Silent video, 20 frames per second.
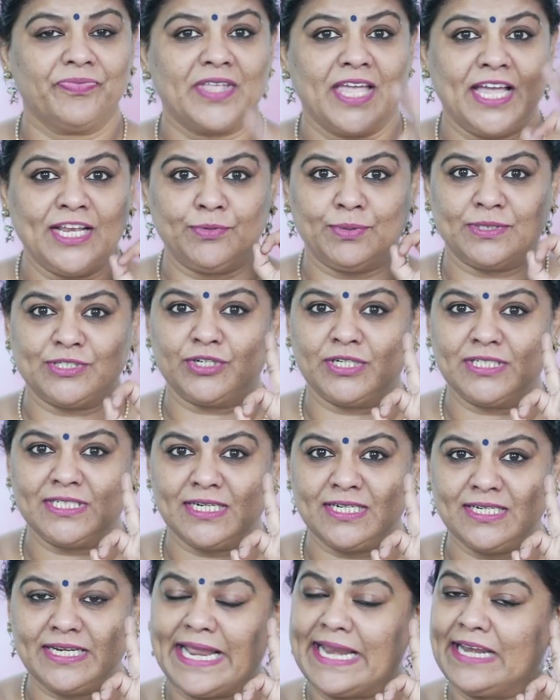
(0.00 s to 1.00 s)
It was
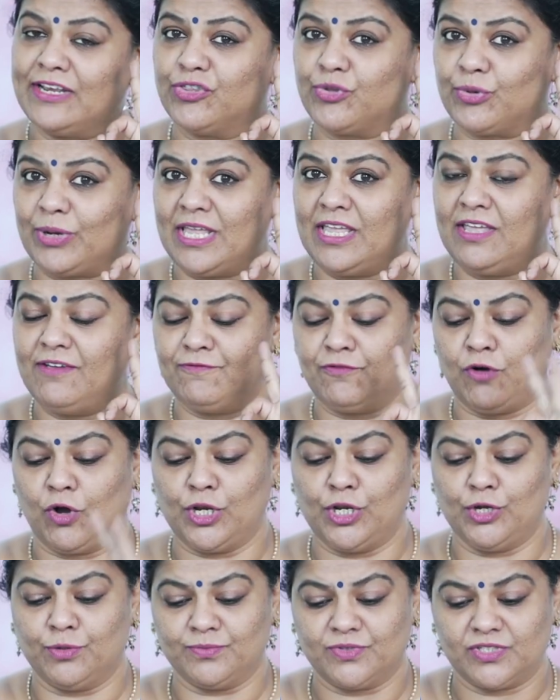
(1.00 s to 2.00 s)
written in three
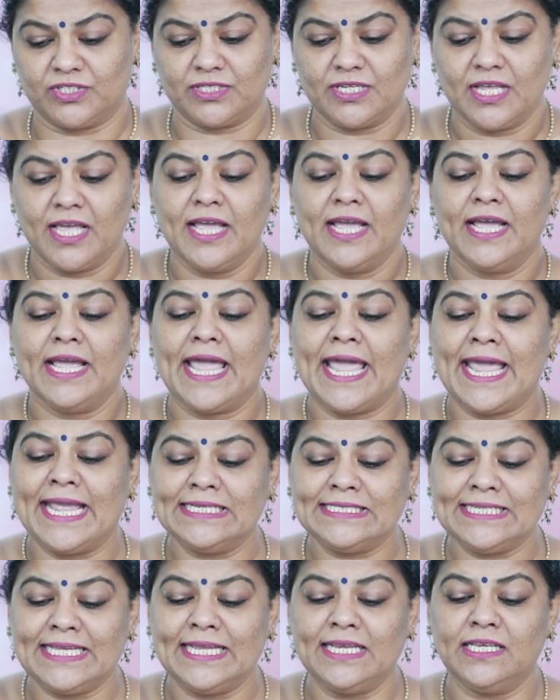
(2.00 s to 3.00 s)
volumes,
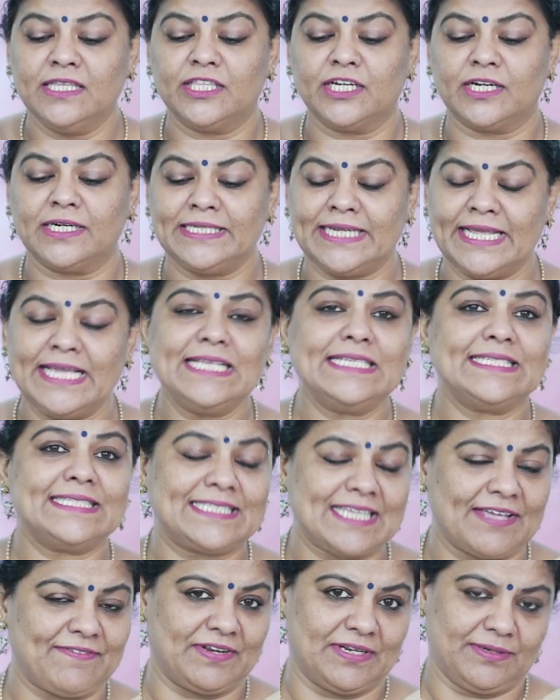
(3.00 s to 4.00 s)

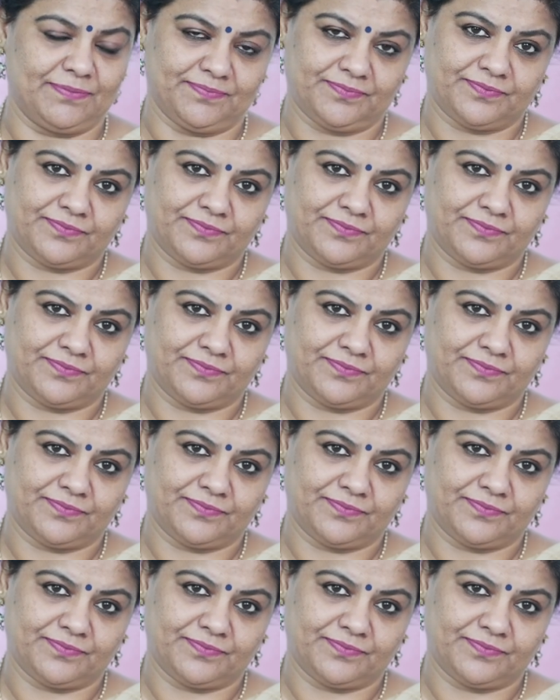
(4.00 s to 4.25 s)
1837.